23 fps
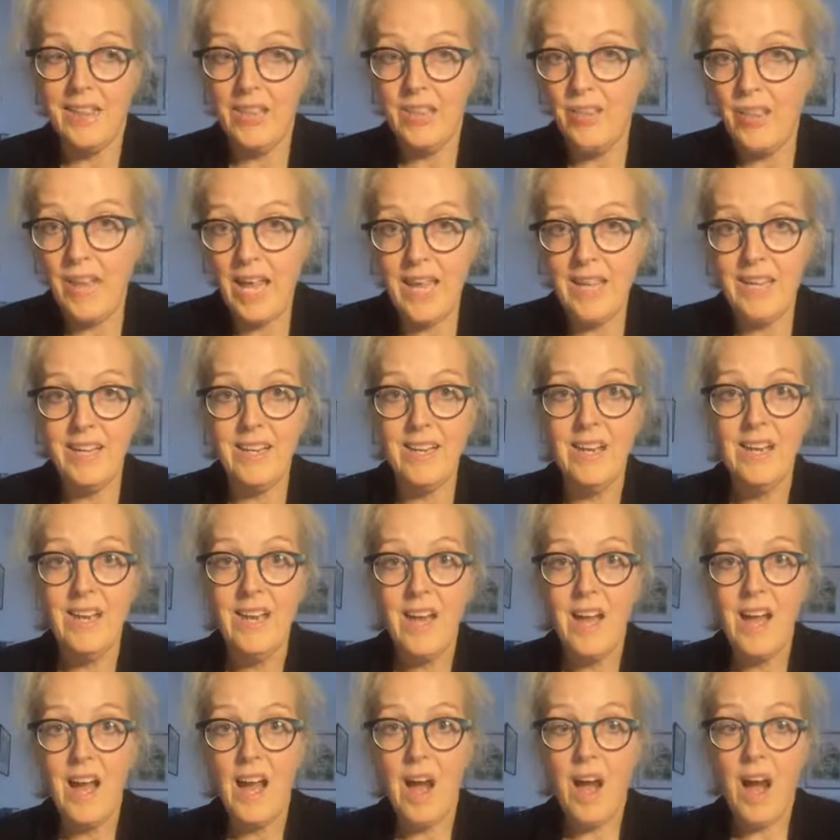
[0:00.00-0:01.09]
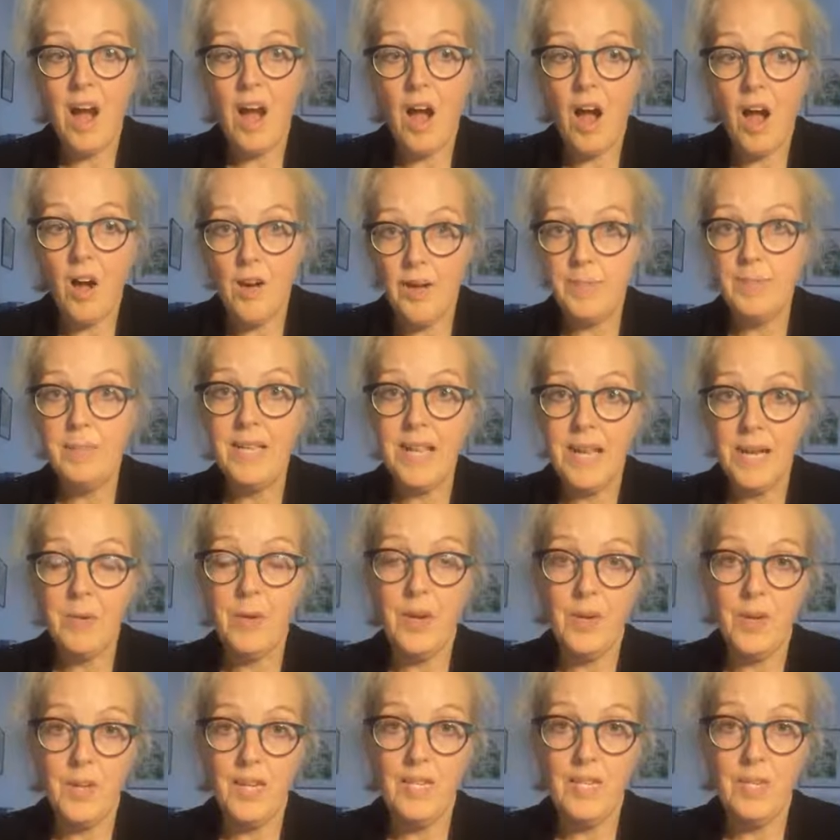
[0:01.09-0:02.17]
then I'm now
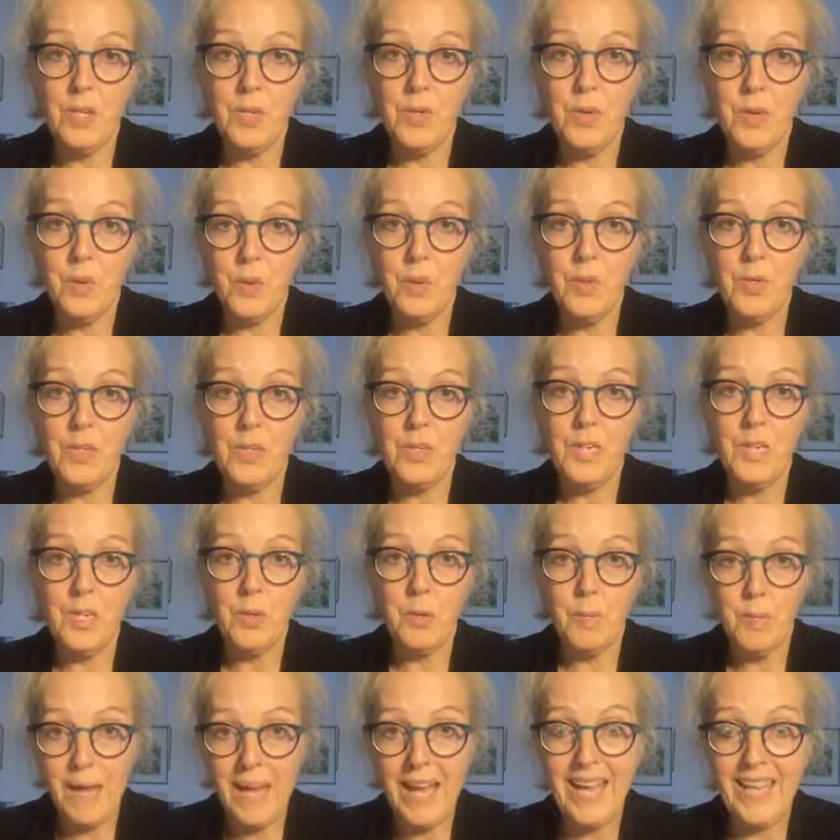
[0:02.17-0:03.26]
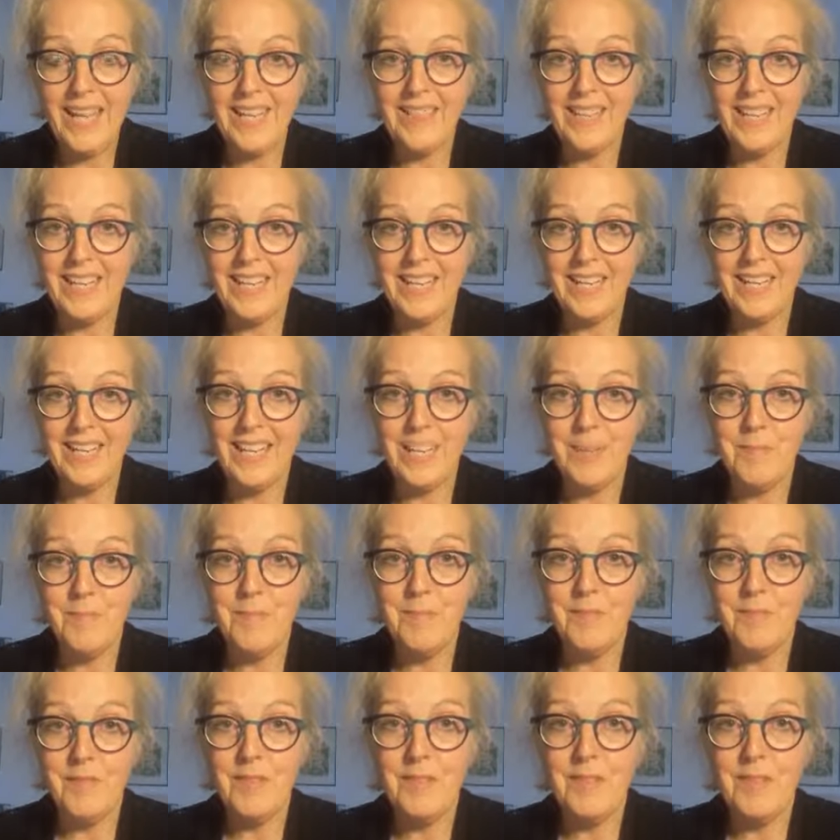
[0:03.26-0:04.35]
going to order that you pay that
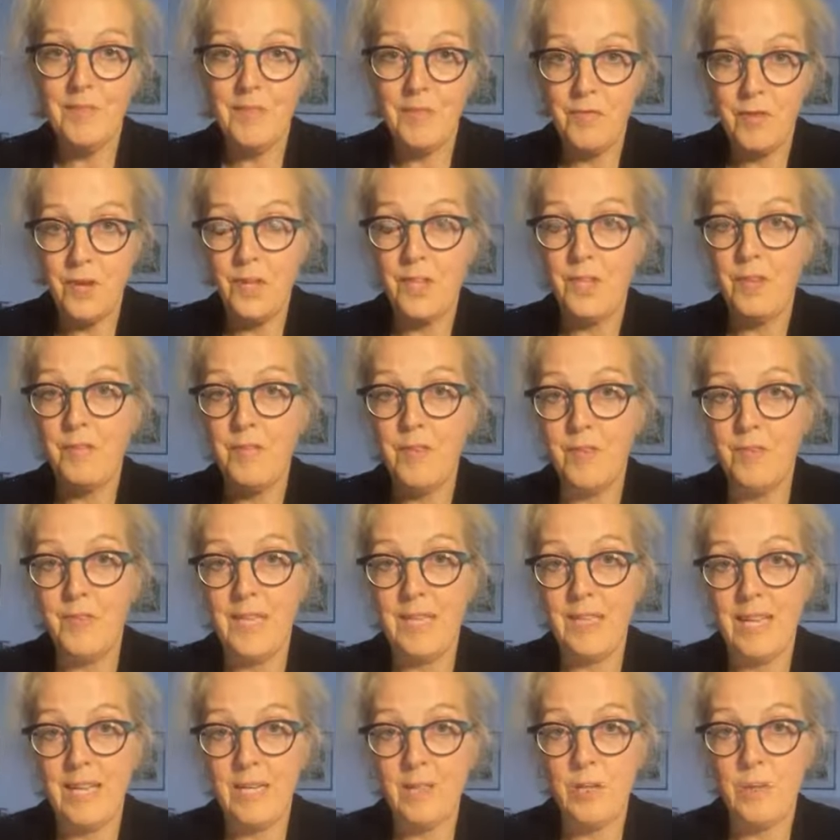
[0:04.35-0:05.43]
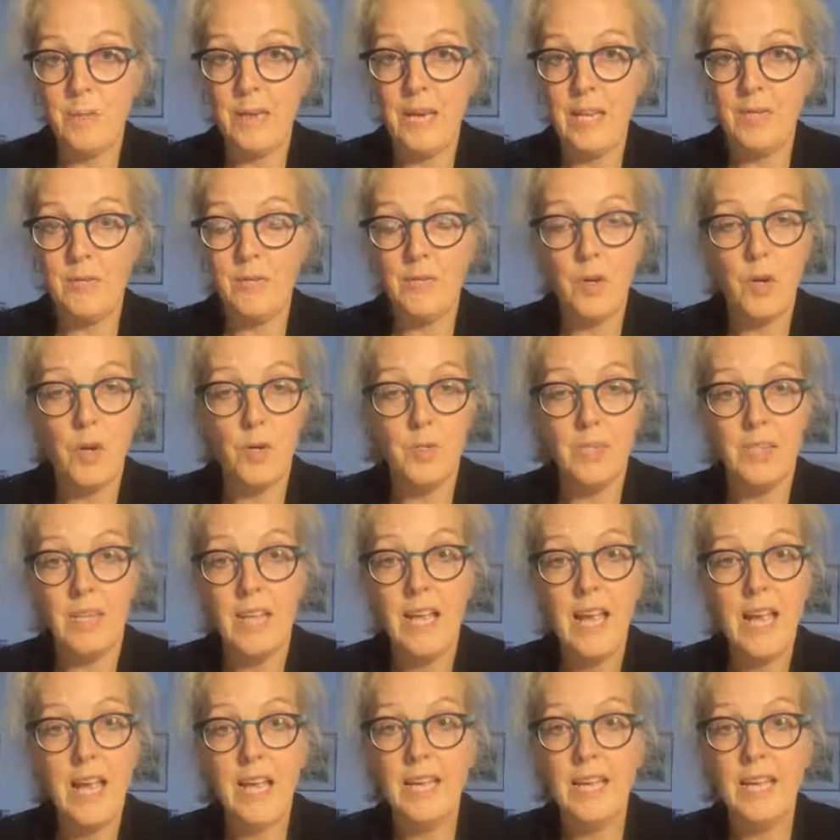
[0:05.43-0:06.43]
further £50,000 of costs.